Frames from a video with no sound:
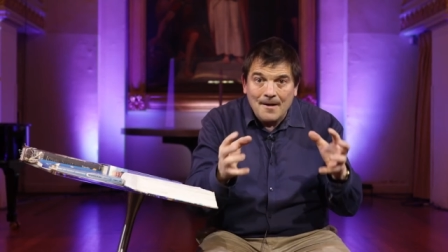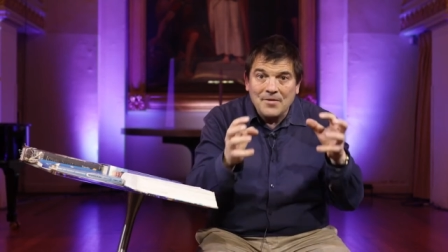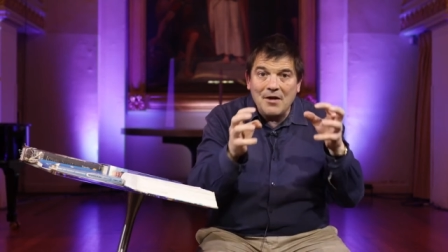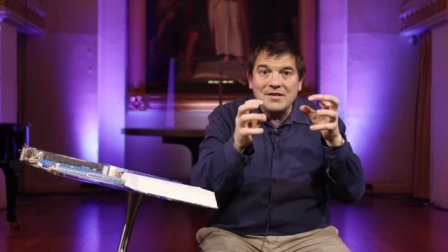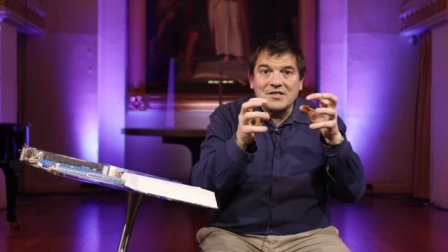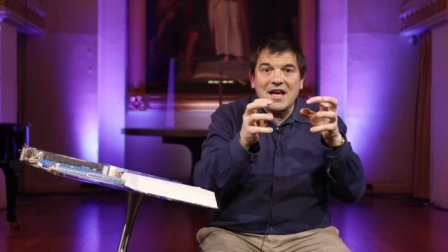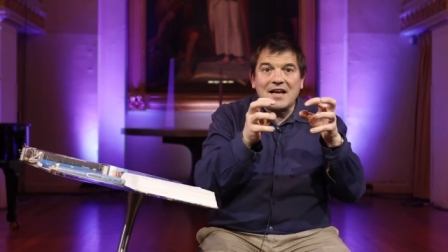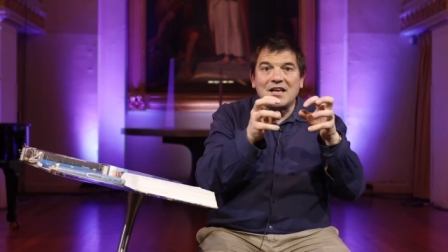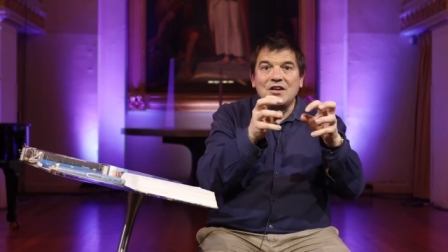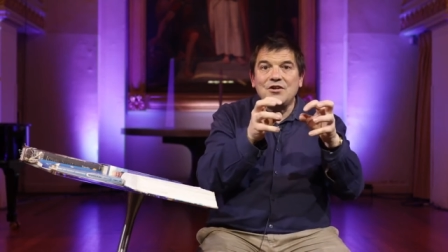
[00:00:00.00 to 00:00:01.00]
Now,
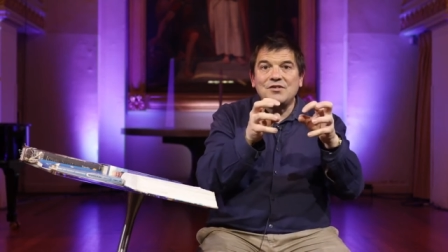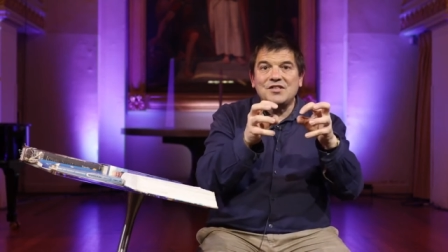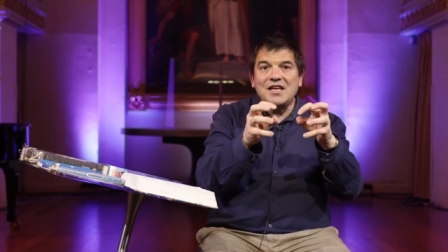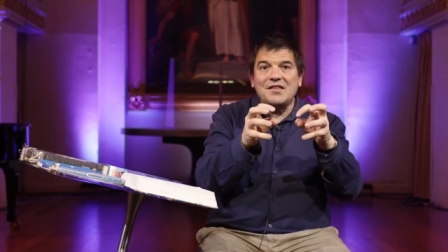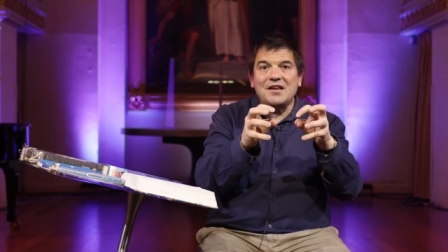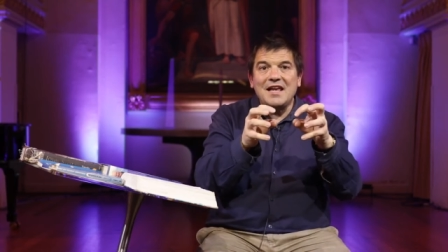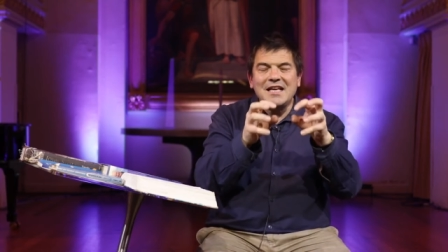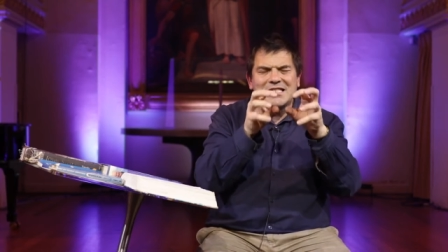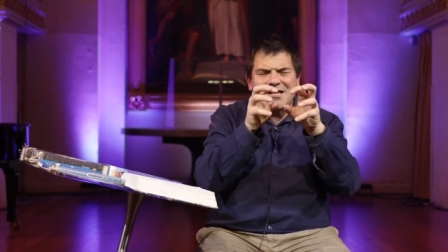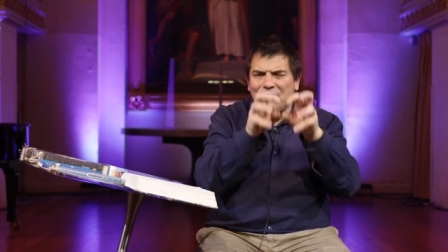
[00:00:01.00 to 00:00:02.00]
instead, can you see that
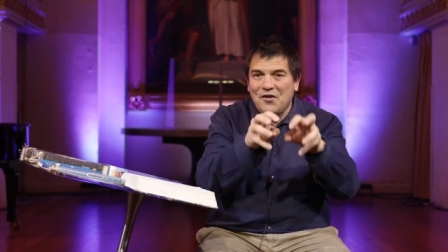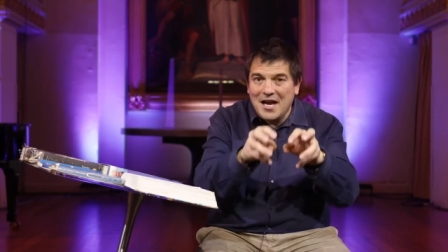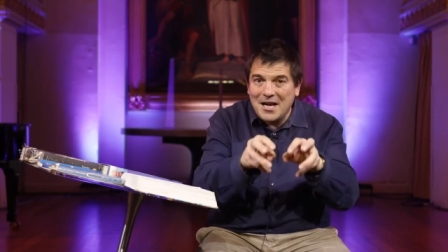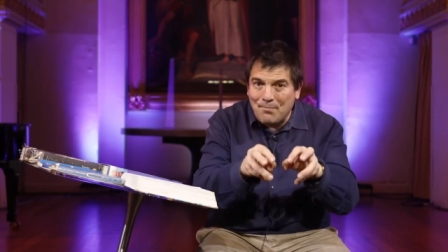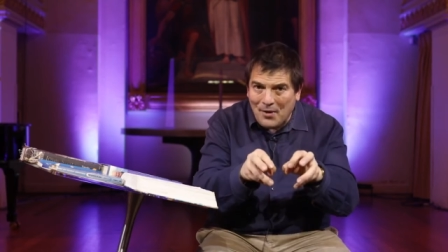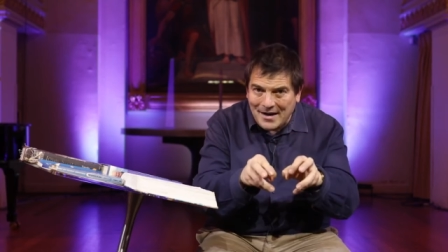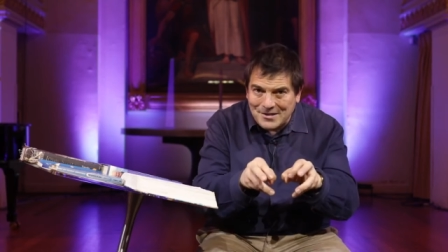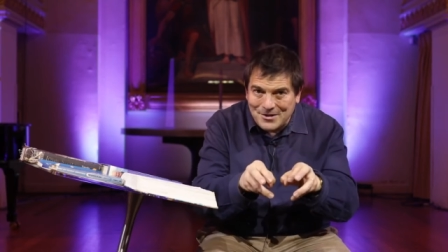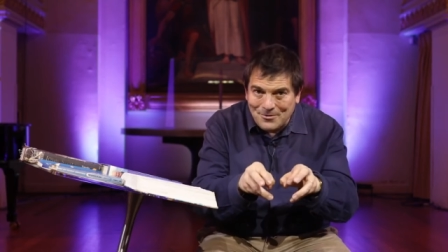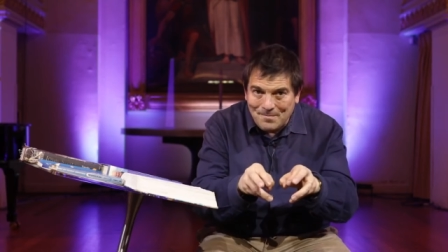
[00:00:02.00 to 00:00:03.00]
he's severely
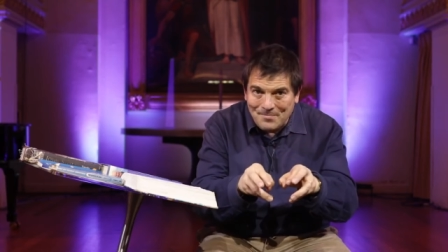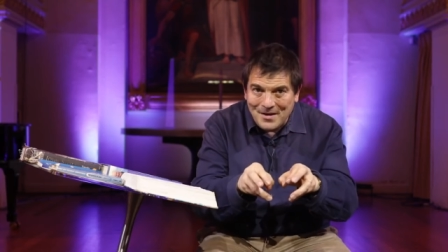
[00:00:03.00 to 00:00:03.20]
practical?